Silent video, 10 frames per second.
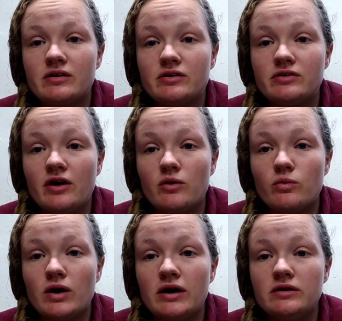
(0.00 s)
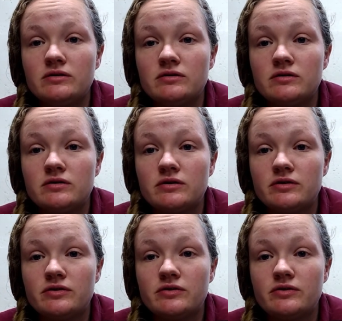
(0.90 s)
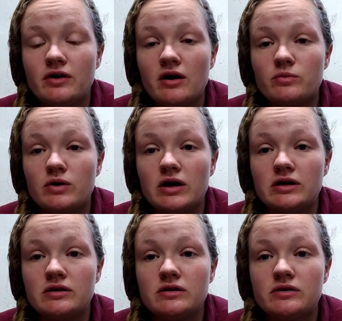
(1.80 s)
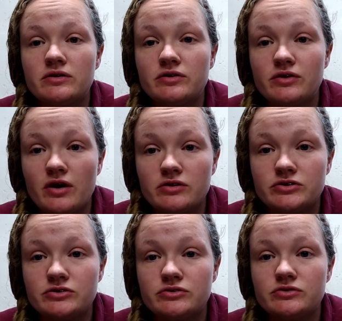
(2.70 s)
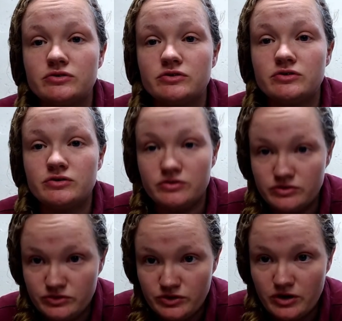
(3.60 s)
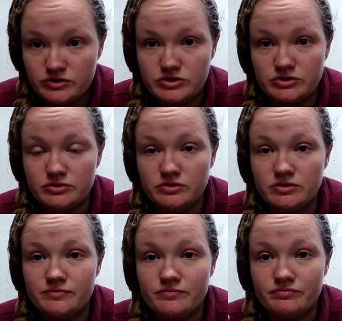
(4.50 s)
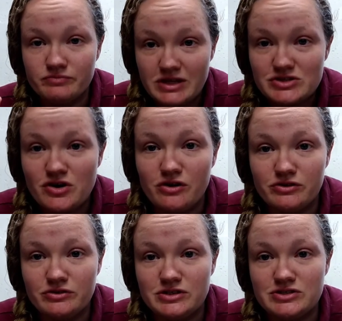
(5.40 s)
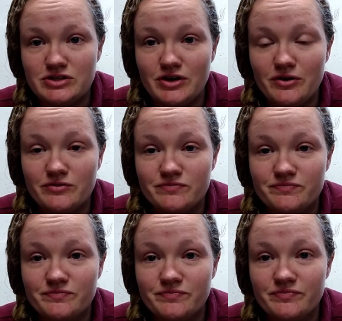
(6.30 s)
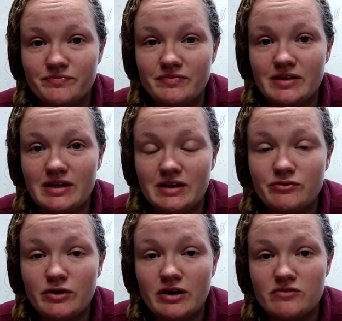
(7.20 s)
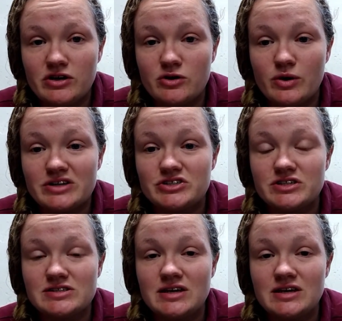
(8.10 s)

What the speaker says: dog 1, dog 1, dog 2, dog 2. That's all you need to know. If you have any questions,